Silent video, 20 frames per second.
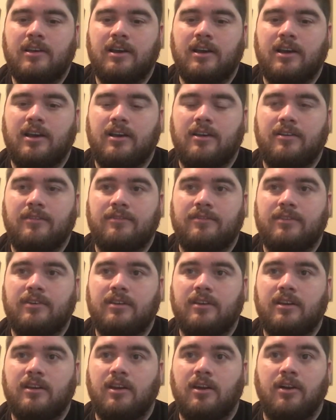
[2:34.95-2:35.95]
of
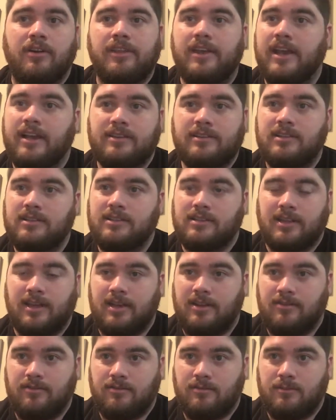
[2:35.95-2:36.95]
all the x's
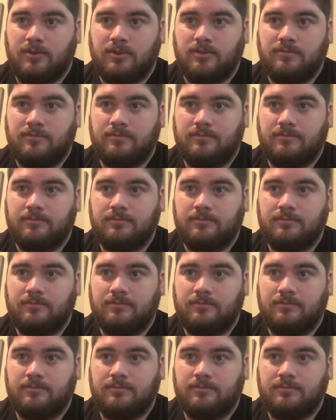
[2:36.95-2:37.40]
like normal.